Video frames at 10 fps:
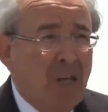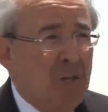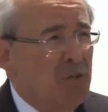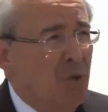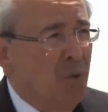
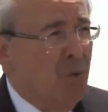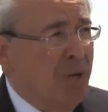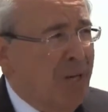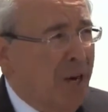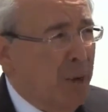So
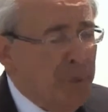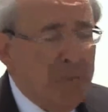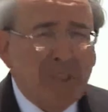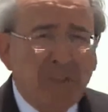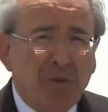our
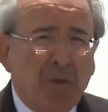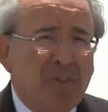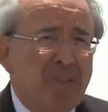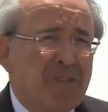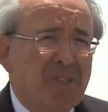primitive neural
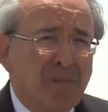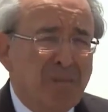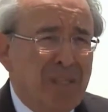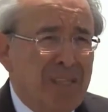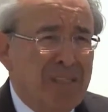
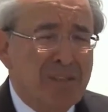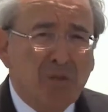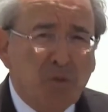system is